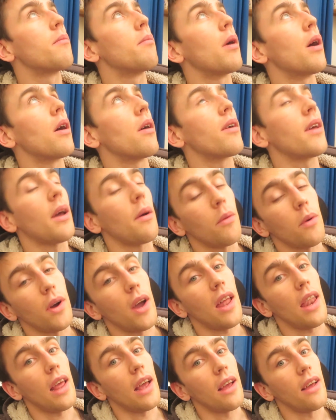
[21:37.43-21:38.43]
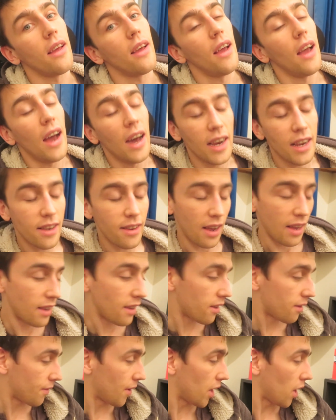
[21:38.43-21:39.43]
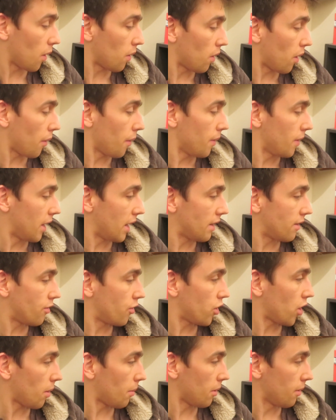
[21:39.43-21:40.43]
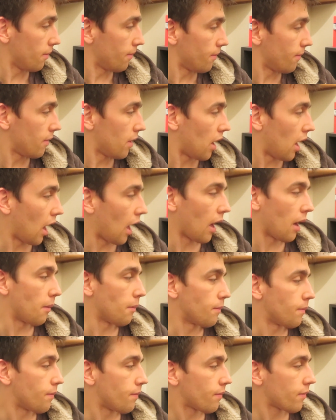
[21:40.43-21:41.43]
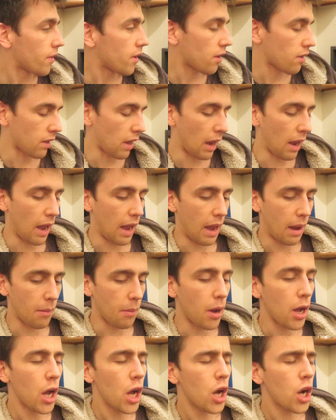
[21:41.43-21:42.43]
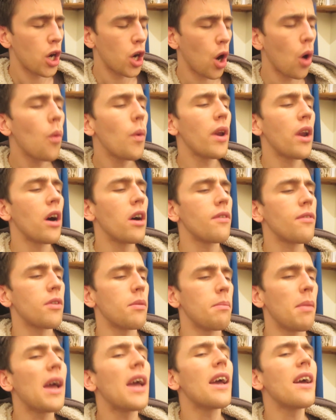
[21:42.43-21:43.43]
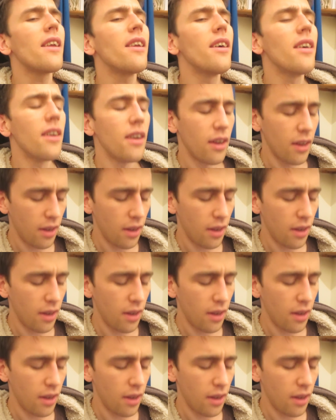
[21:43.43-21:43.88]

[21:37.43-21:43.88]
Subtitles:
But yeah, we'll get there. I need to end this video though, ladies and gentlemen, because I am going off to bed.